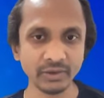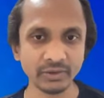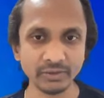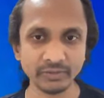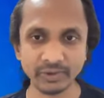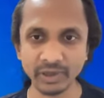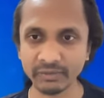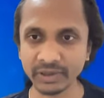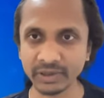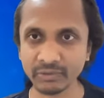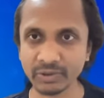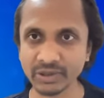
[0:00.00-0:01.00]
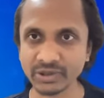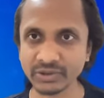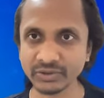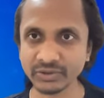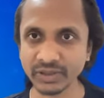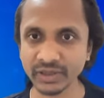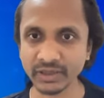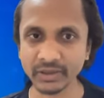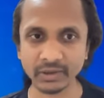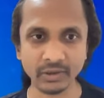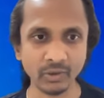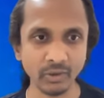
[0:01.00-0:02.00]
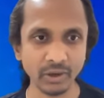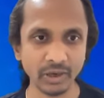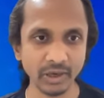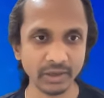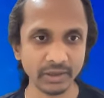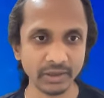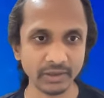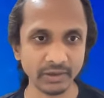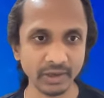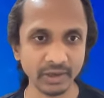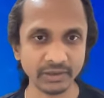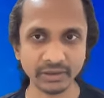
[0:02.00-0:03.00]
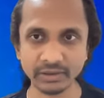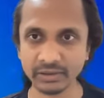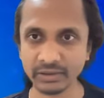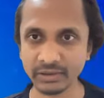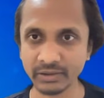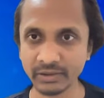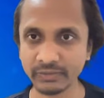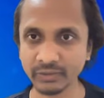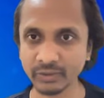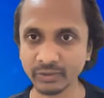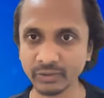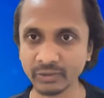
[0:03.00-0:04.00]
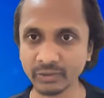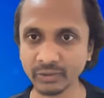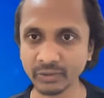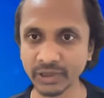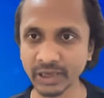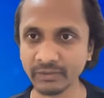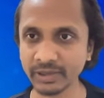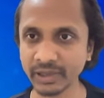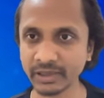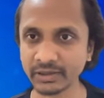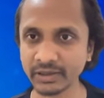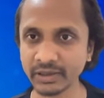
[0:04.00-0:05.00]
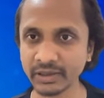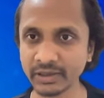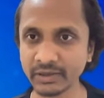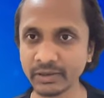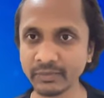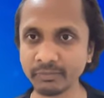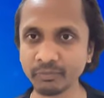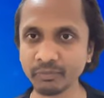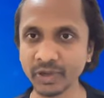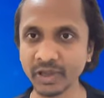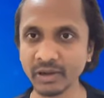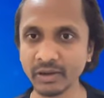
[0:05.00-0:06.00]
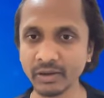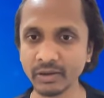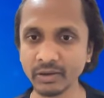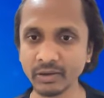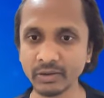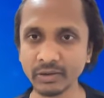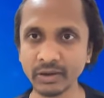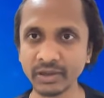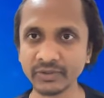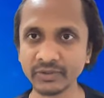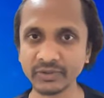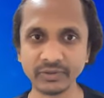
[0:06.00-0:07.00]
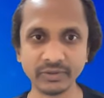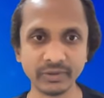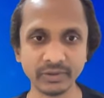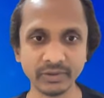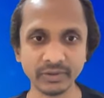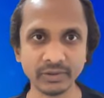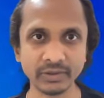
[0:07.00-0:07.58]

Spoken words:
So if you have any questions, like go ahead and write it. If you don't have, like, then let's